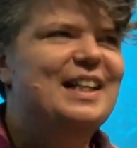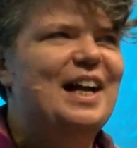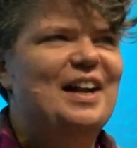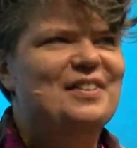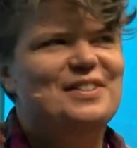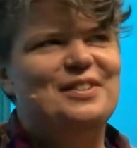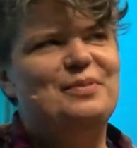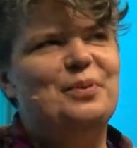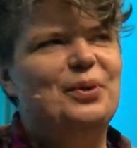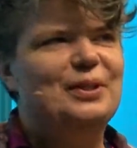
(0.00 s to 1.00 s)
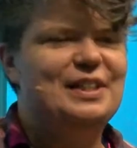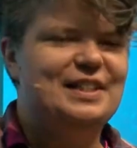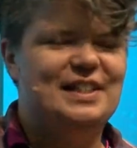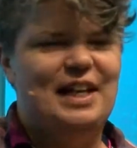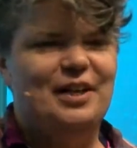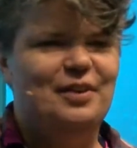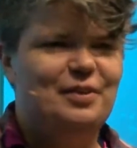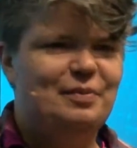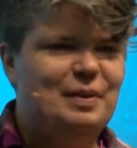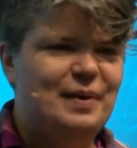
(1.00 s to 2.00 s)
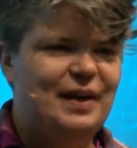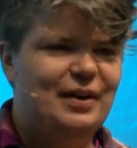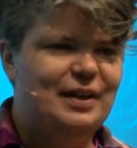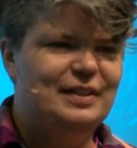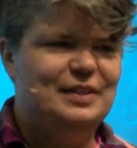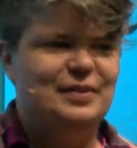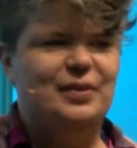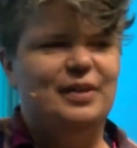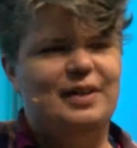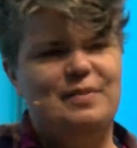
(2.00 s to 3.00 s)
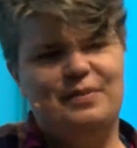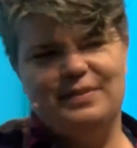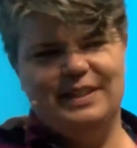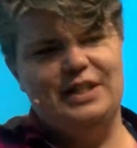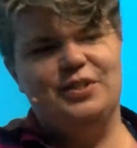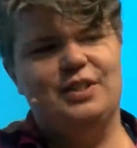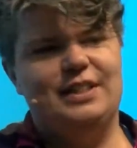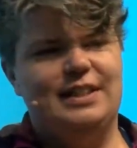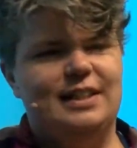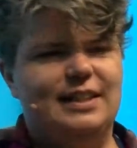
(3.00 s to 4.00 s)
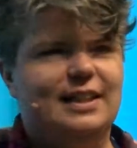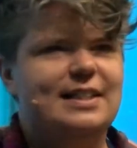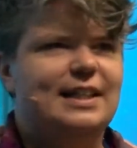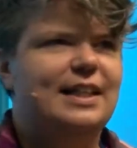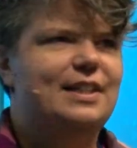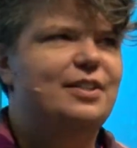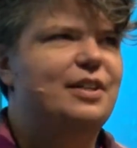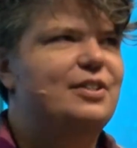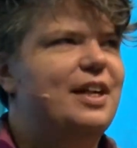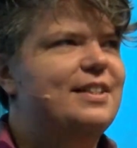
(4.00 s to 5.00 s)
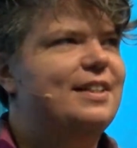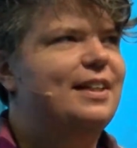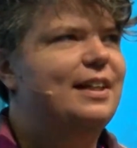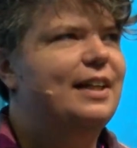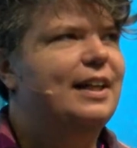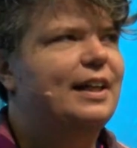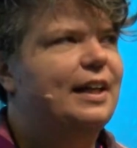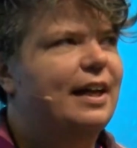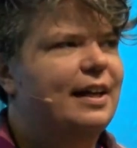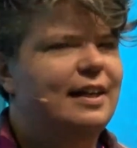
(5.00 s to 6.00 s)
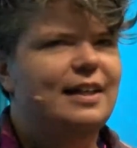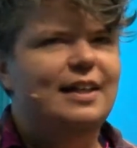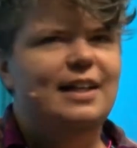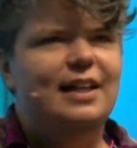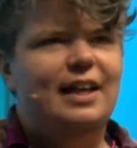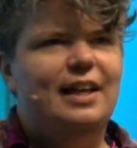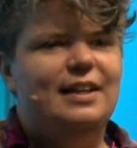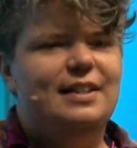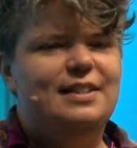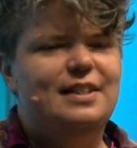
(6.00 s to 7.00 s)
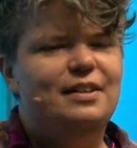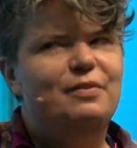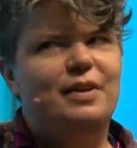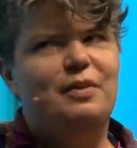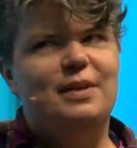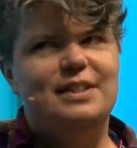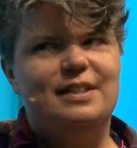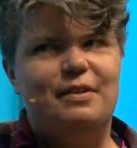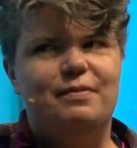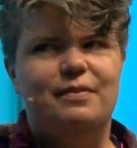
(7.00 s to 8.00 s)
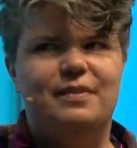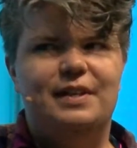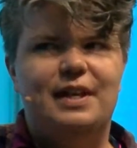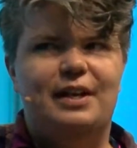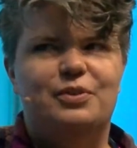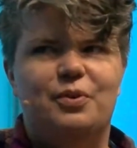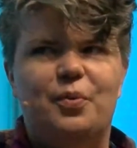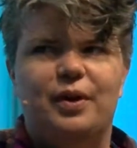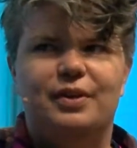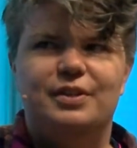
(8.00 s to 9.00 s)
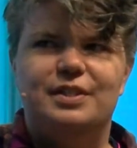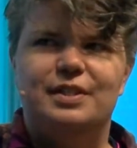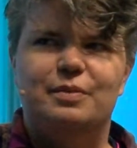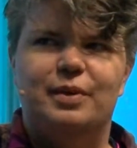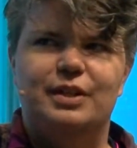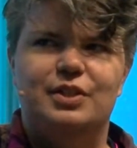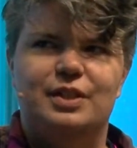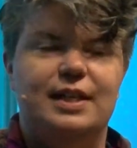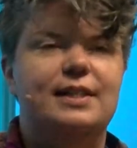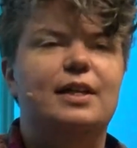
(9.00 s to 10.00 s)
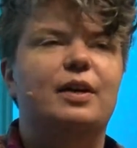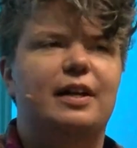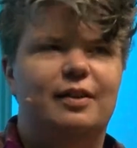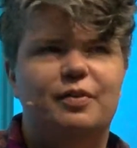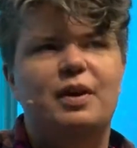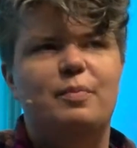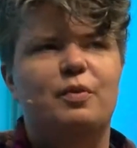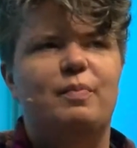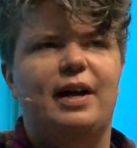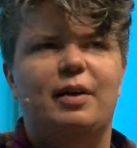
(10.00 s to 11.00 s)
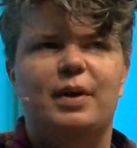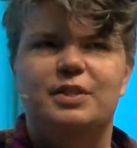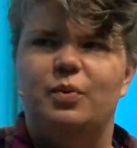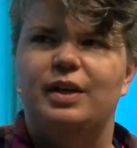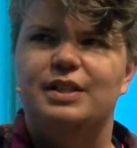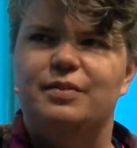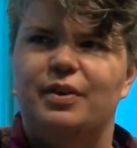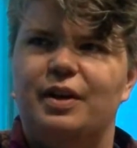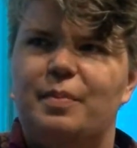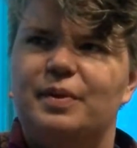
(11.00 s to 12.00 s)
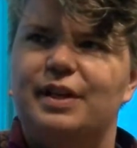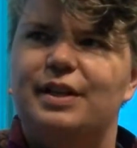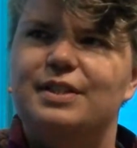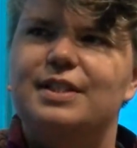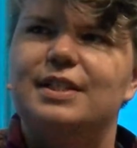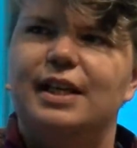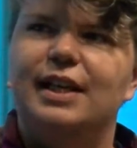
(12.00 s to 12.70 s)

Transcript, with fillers: I was more just angry with my parents or interested in things that kids are interested in, and didn't avail myself of the natural wonders as much as I did when I moved back in my 20s for a couple of years.